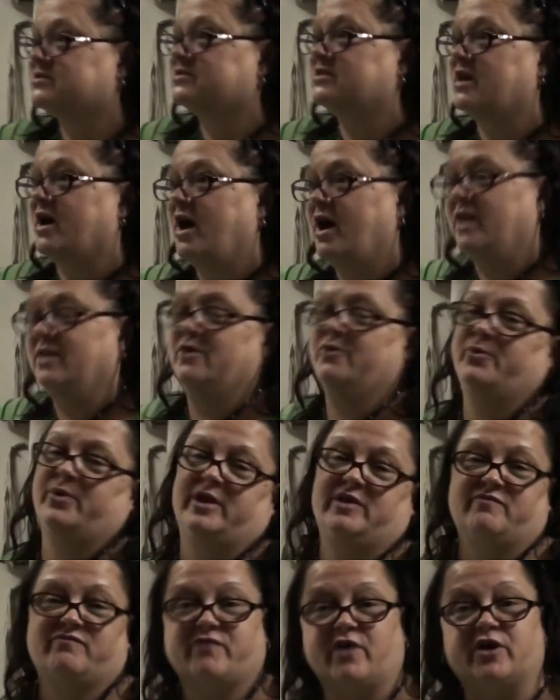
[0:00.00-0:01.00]
the
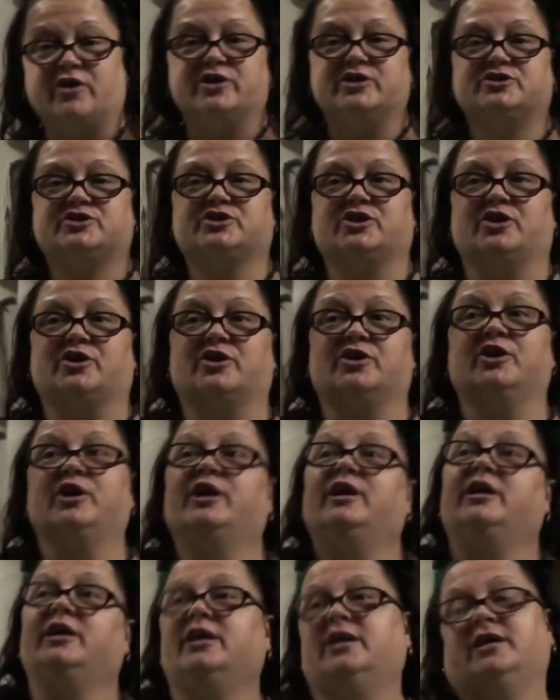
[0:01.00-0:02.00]
Halloween furniture
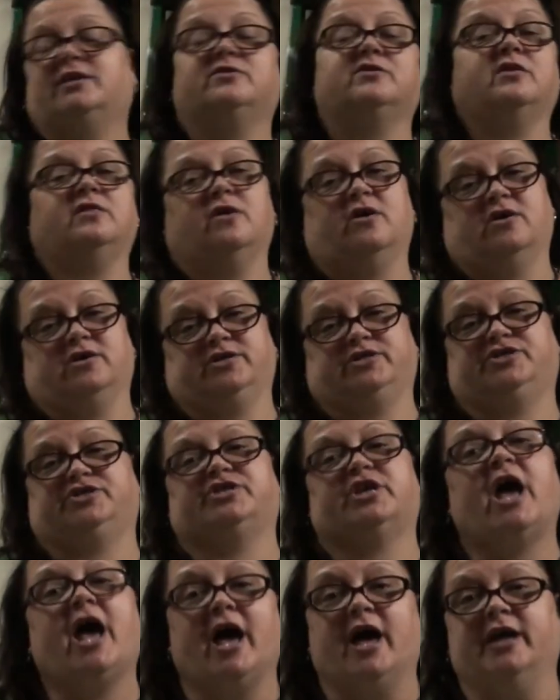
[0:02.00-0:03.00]
in the long
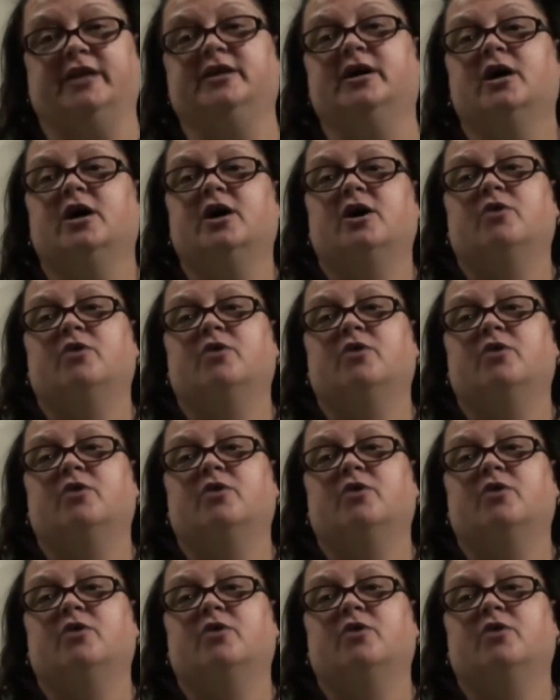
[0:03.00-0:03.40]
shed